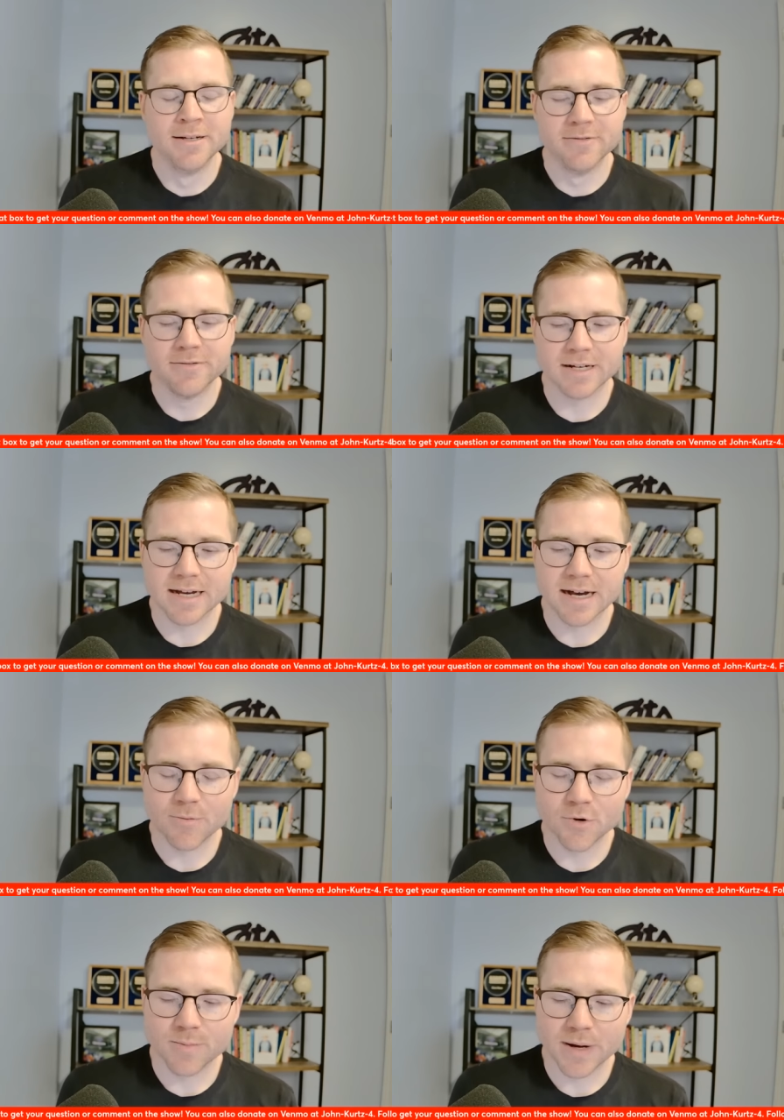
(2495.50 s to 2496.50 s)
If I got
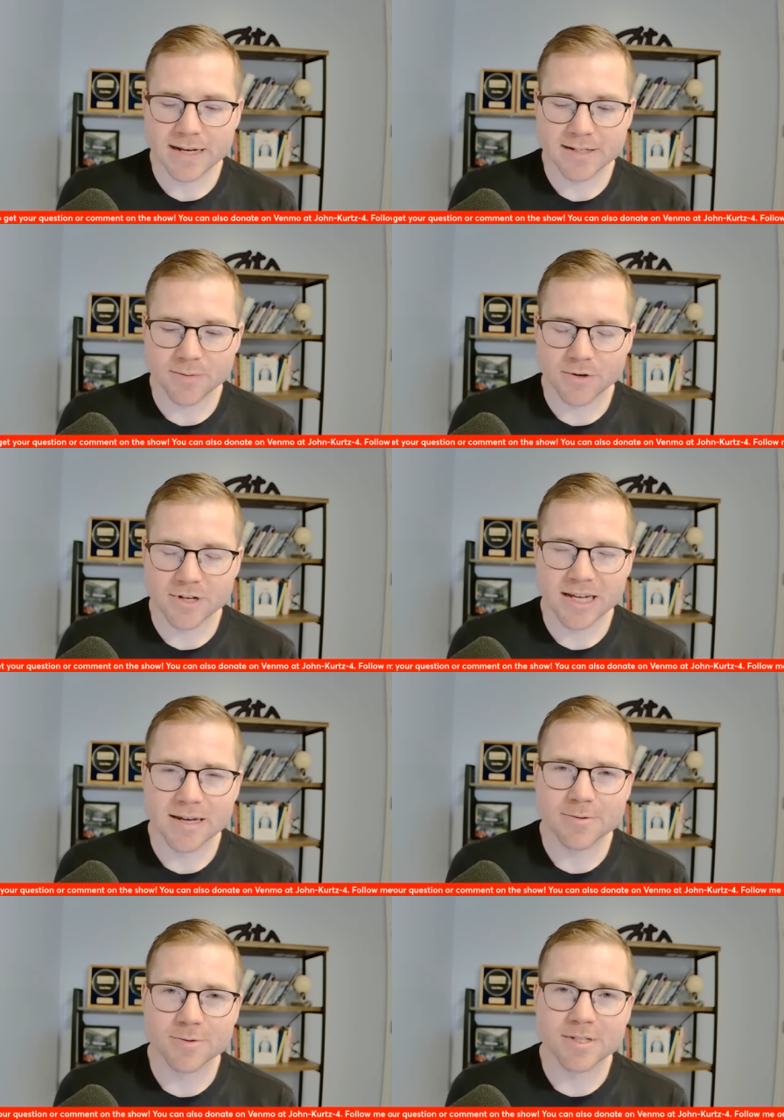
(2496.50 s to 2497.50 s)
more basketball
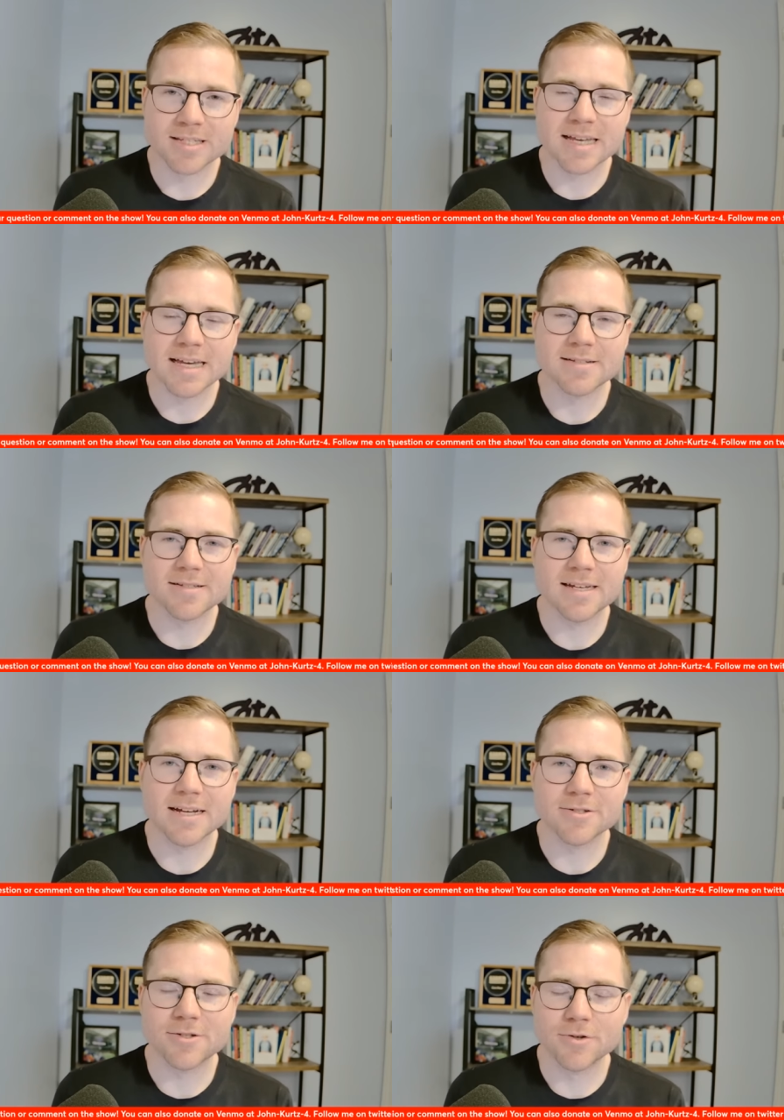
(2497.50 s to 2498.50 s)
games with stakes
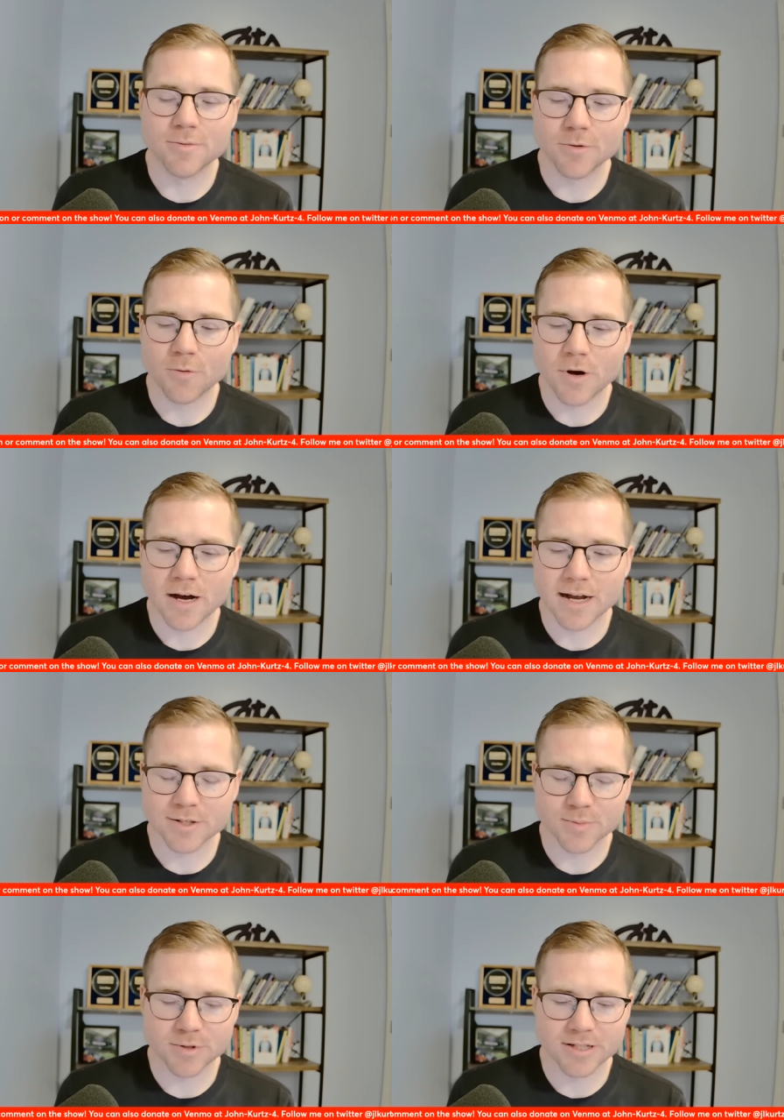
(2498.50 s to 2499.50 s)
attached to them to
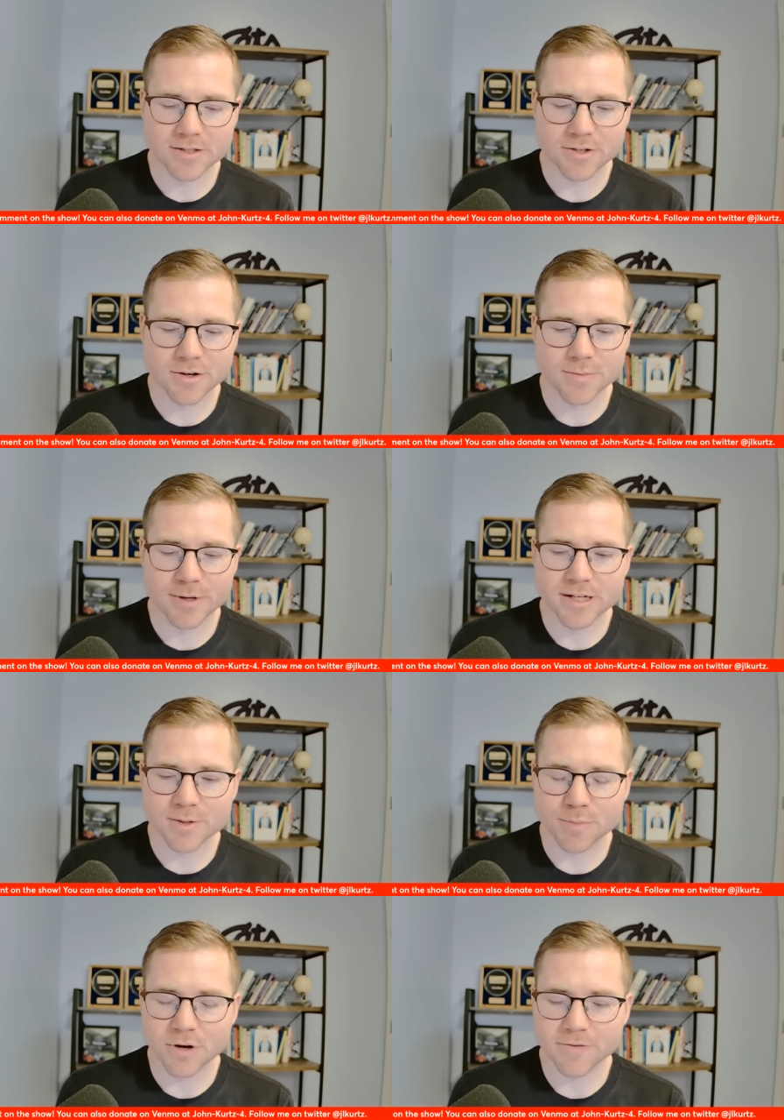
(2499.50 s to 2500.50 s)
watch, but the tournament
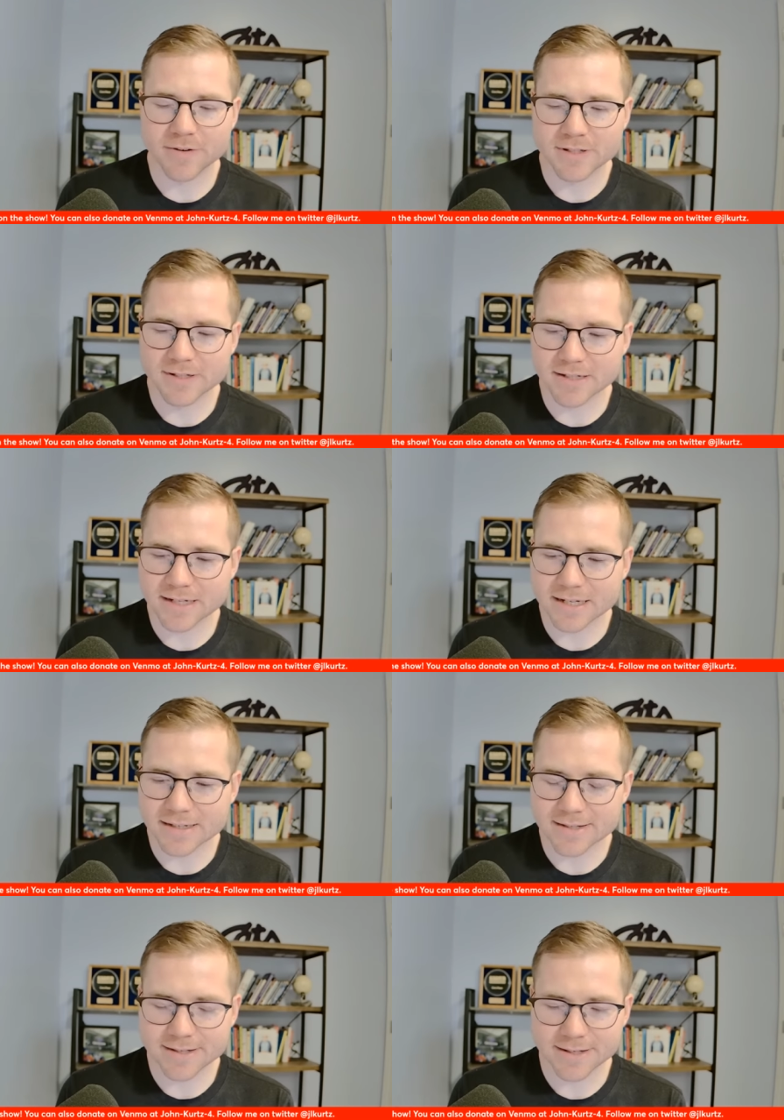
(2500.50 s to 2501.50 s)
is perfect as it
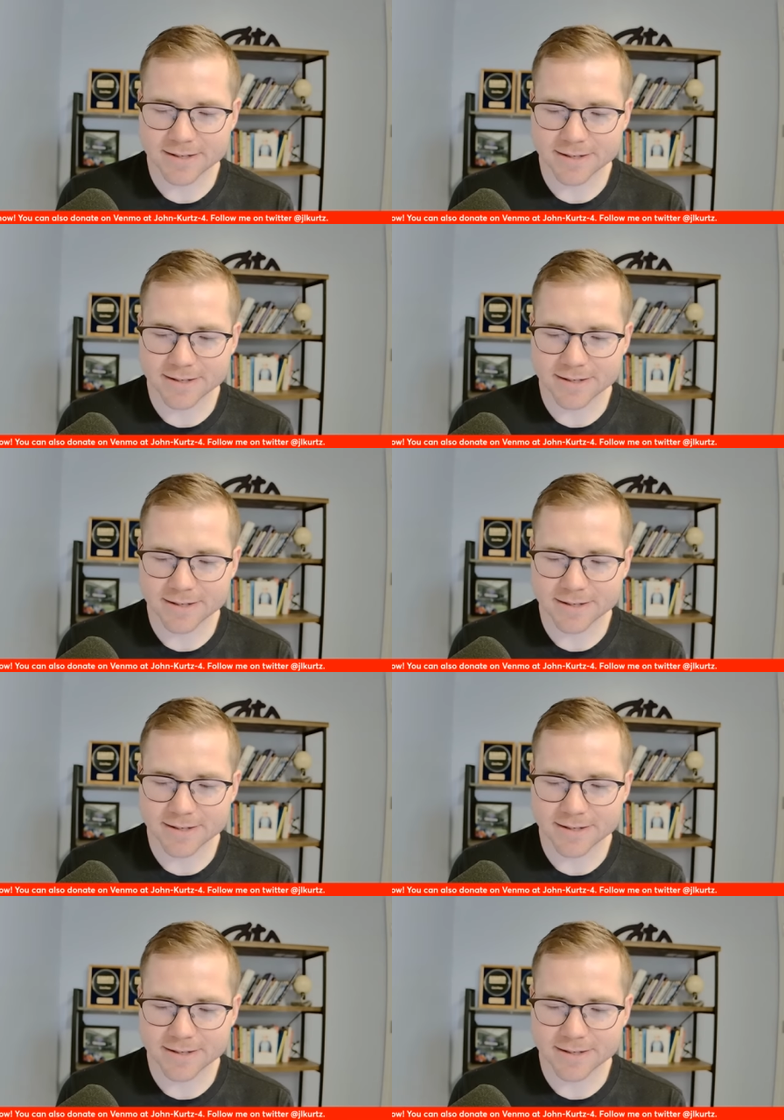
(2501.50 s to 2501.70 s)
is.